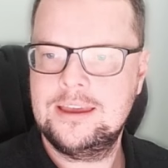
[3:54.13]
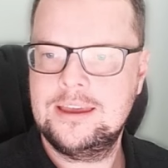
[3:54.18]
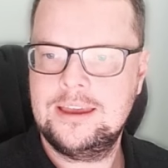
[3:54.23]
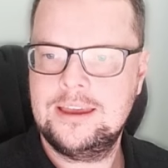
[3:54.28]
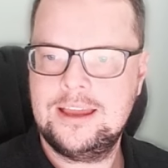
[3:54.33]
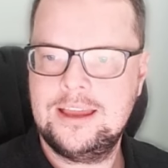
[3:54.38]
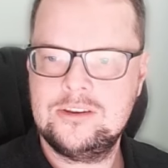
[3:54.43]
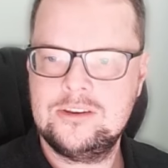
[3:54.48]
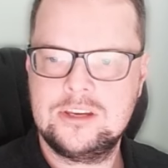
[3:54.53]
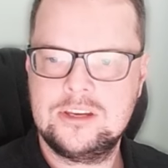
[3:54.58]

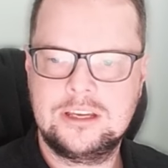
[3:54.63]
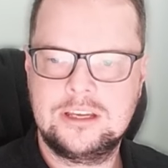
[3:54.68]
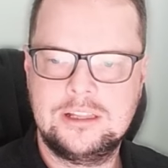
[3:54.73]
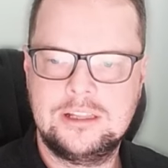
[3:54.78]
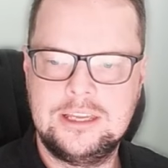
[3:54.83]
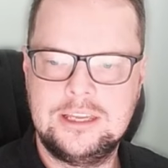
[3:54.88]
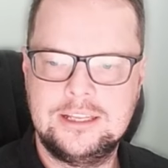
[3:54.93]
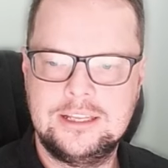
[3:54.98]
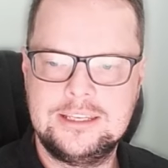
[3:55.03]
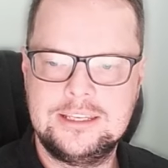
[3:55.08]
and you can
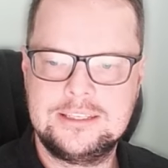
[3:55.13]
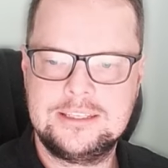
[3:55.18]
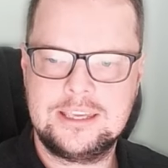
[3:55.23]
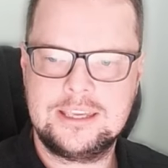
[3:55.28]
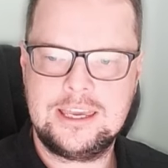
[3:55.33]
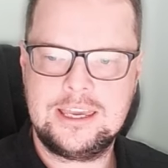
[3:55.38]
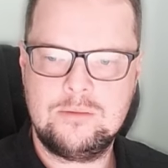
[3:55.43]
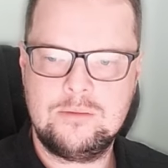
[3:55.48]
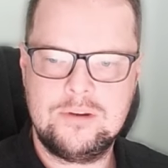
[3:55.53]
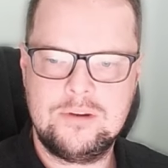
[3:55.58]
clearly
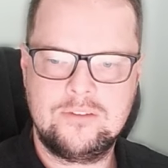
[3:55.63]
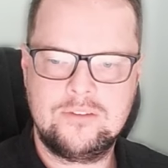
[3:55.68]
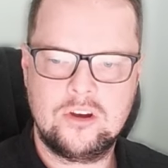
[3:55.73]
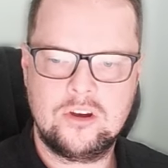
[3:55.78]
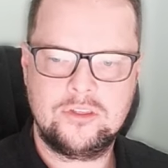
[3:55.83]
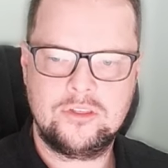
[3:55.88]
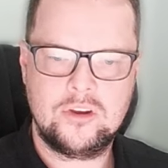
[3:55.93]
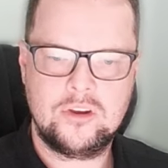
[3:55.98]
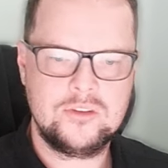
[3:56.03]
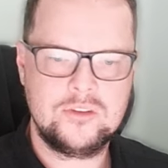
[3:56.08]
see we've got
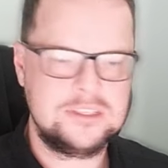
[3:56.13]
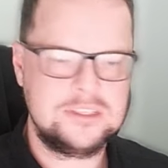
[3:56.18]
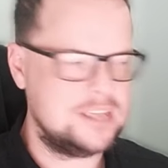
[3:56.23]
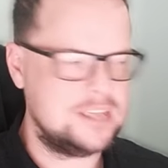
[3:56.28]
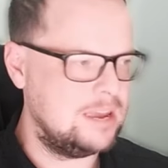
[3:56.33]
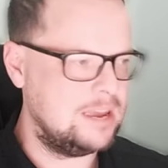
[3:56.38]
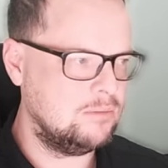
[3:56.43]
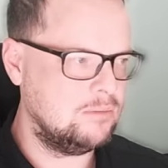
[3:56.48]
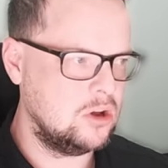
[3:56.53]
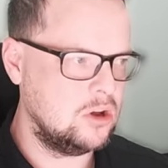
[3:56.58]
those
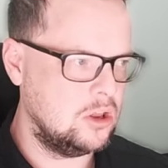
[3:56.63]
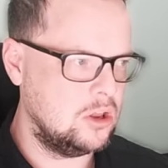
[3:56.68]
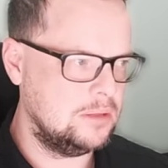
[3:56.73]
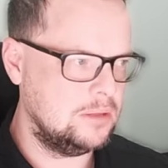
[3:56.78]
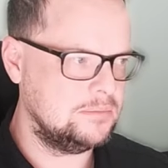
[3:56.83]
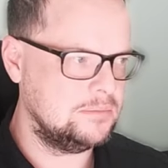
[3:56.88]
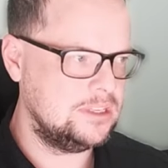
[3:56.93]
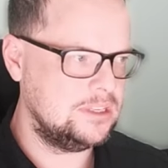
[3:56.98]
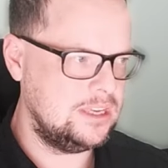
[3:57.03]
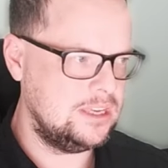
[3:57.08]
same
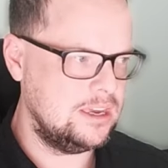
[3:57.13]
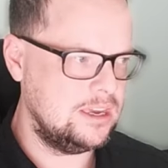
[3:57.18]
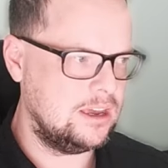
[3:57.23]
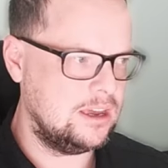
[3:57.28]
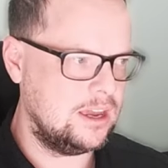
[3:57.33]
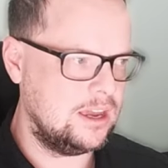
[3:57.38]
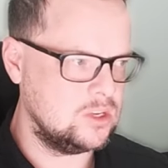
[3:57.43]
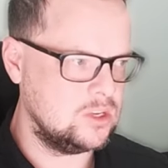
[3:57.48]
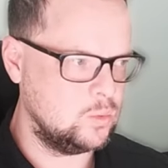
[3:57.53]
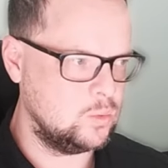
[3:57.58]
columns here
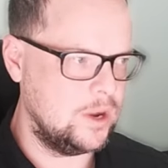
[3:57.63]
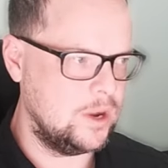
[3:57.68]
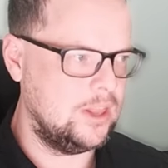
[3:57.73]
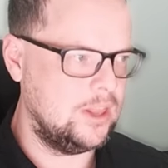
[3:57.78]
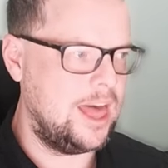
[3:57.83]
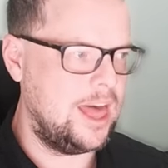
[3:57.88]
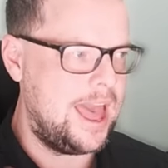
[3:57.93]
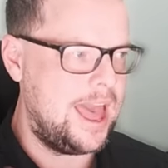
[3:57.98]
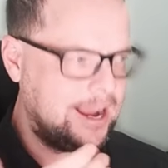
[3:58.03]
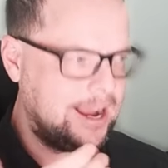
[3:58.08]
as well,
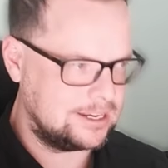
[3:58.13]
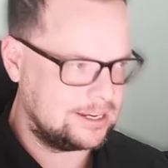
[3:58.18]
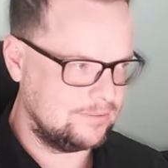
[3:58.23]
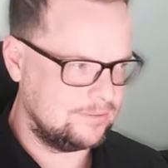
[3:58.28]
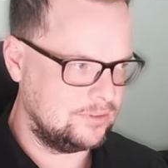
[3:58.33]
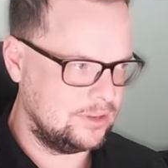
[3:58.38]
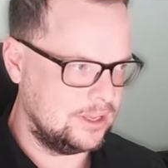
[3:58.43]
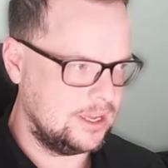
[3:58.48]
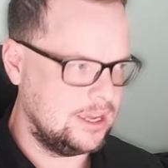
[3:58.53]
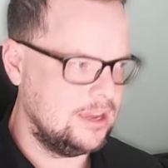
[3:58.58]

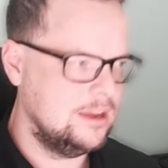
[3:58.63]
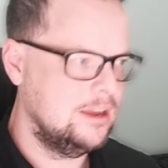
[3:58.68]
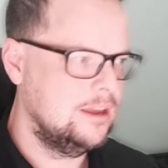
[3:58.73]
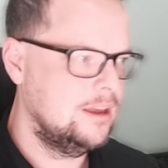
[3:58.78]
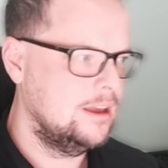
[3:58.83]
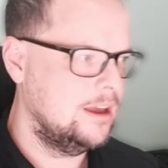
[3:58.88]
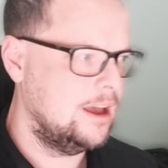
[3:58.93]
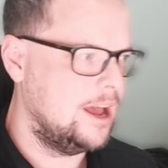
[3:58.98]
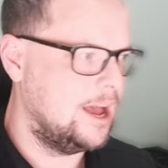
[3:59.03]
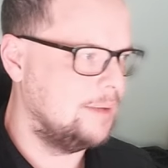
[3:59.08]
actively
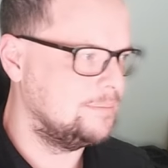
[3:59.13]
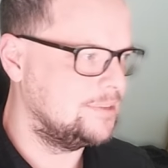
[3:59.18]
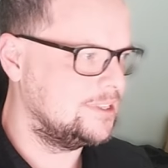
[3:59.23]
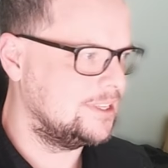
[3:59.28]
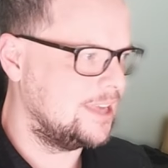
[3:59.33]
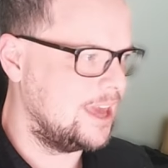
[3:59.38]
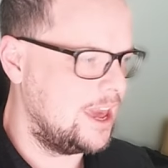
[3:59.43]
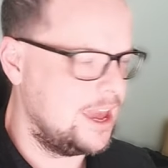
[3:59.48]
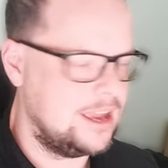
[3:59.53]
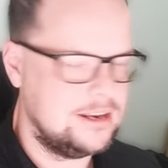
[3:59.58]

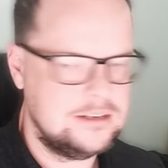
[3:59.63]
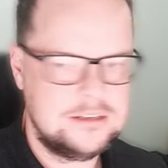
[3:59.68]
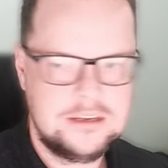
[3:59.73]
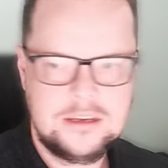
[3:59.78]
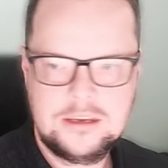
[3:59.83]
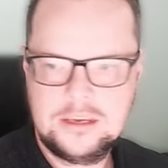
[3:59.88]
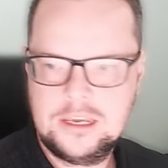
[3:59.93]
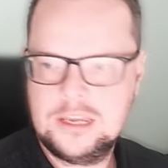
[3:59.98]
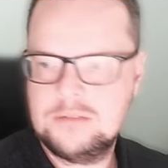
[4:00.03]
scanned in